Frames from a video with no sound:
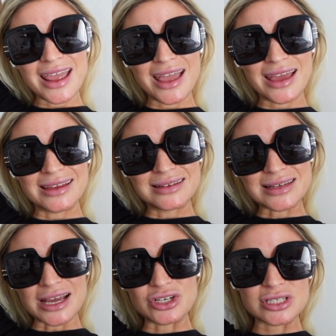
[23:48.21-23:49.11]
And
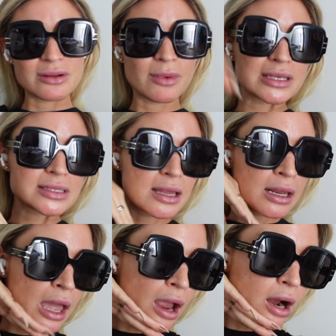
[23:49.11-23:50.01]
I just did my
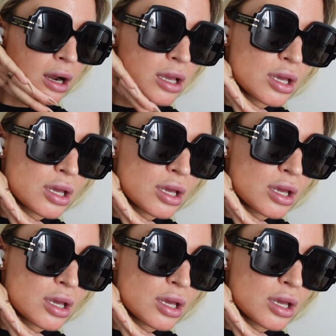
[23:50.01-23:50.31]
skincare,